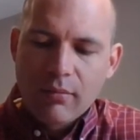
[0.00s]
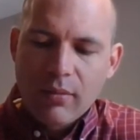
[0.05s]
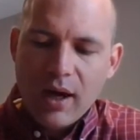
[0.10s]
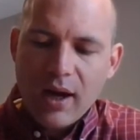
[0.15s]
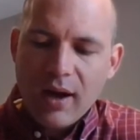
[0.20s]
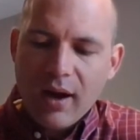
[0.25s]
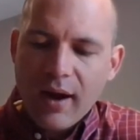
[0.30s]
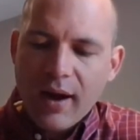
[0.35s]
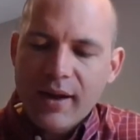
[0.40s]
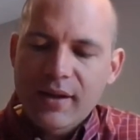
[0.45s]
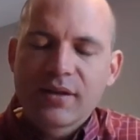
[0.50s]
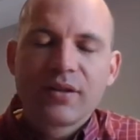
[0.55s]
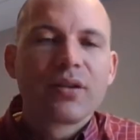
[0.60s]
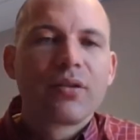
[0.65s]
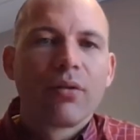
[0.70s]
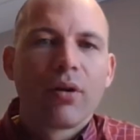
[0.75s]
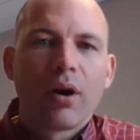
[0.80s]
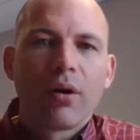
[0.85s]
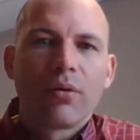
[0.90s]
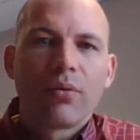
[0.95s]
My
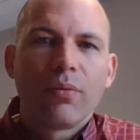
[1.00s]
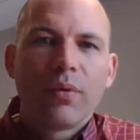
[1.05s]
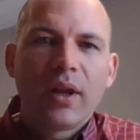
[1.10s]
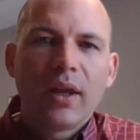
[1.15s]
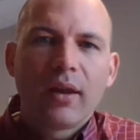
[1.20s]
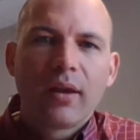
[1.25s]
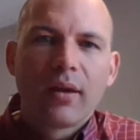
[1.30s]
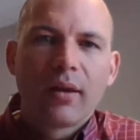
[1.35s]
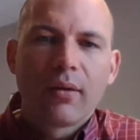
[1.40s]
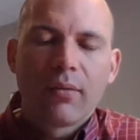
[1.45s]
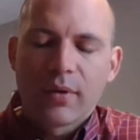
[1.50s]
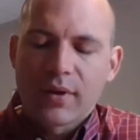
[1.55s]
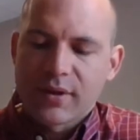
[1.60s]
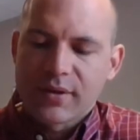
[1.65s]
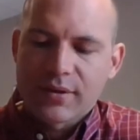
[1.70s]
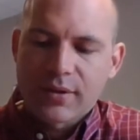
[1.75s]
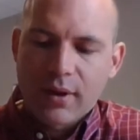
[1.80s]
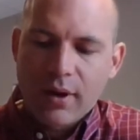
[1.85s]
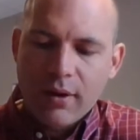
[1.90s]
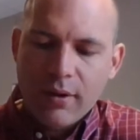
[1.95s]
eyes grow weak with
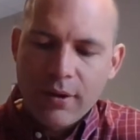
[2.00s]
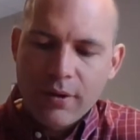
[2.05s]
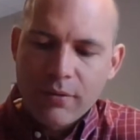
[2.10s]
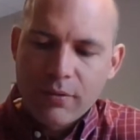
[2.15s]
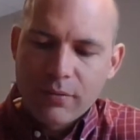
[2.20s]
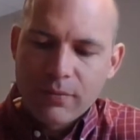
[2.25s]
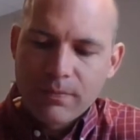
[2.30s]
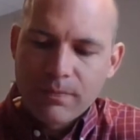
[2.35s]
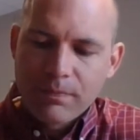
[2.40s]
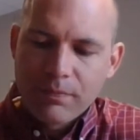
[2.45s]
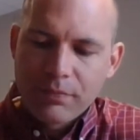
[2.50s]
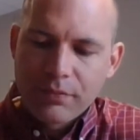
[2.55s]
sorrow.